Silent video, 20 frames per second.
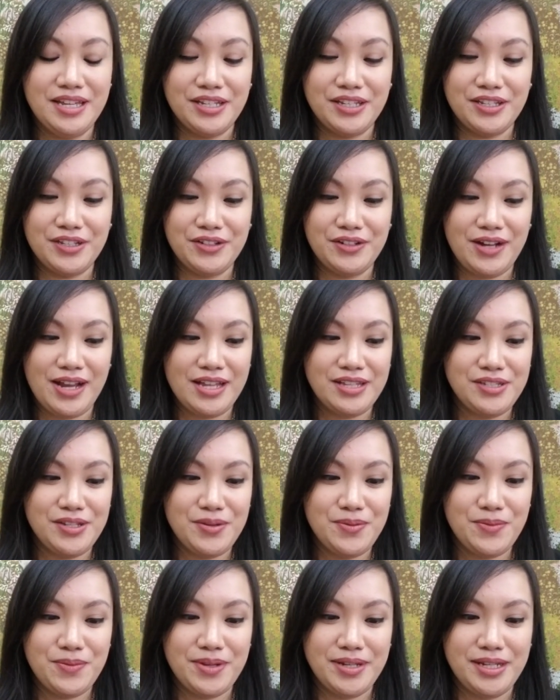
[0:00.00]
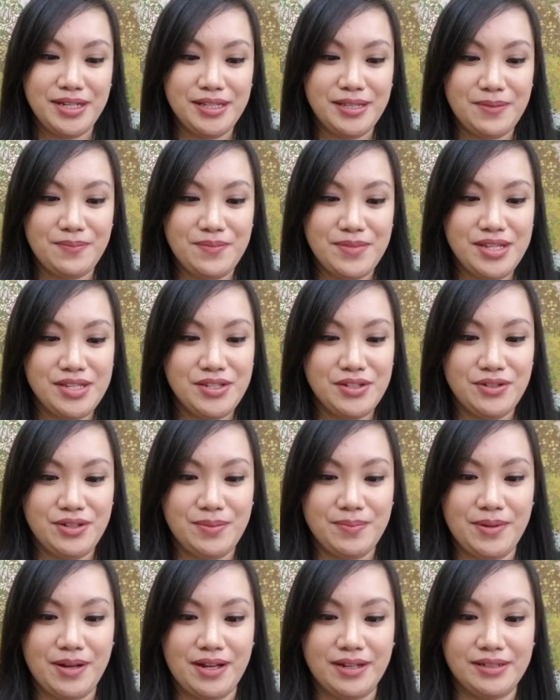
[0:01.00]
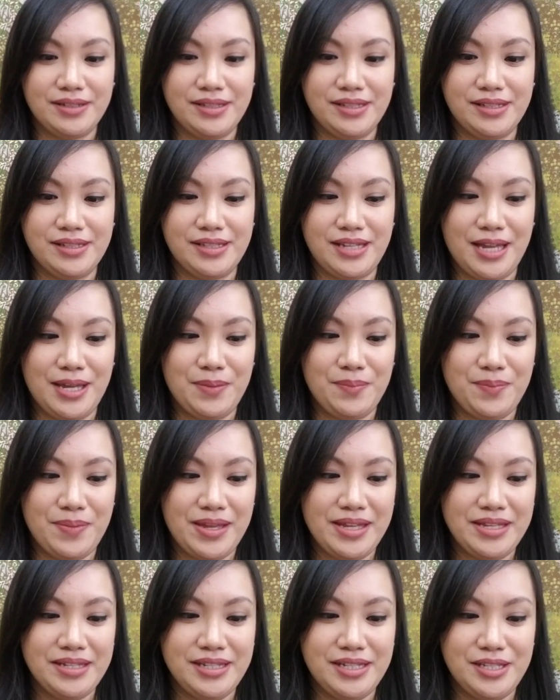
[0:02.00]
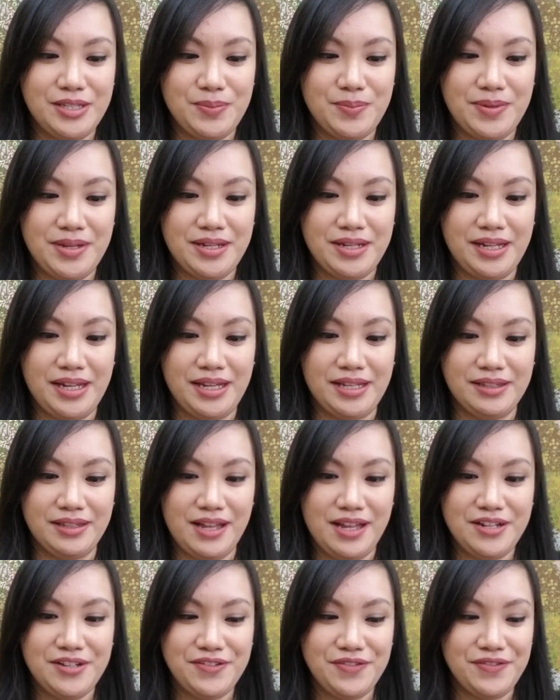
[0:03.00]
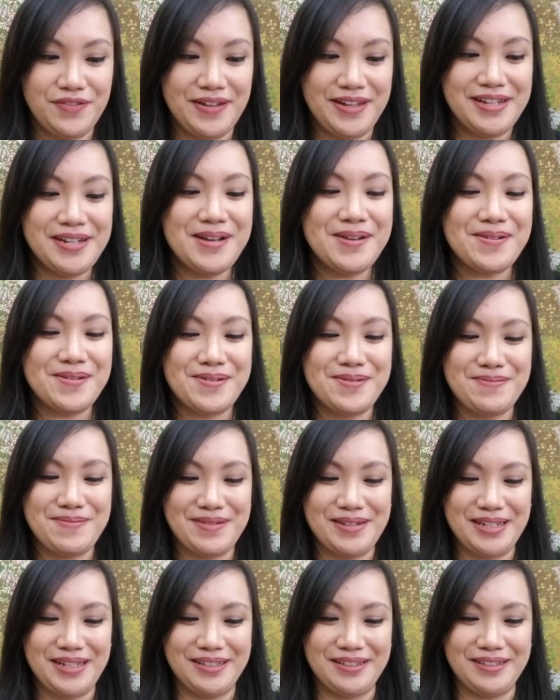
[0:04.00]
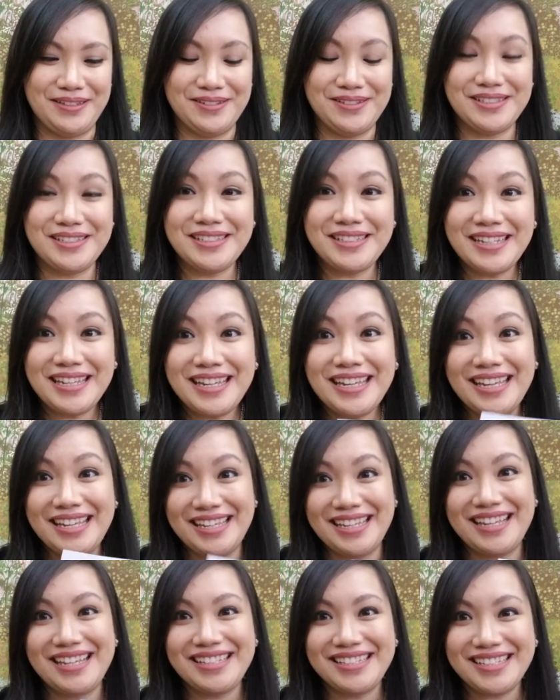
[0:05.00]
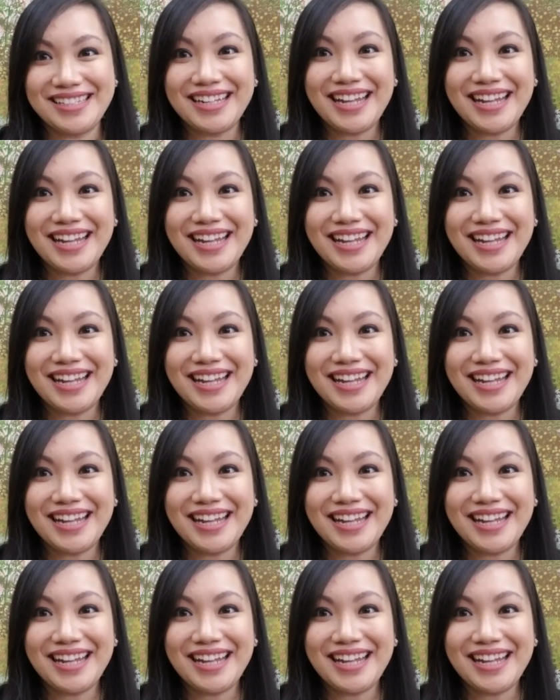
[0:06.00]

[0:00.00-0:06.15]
Congrats on winning the mystery boxes. I bet it's been a lot of fun opening those." Yes, it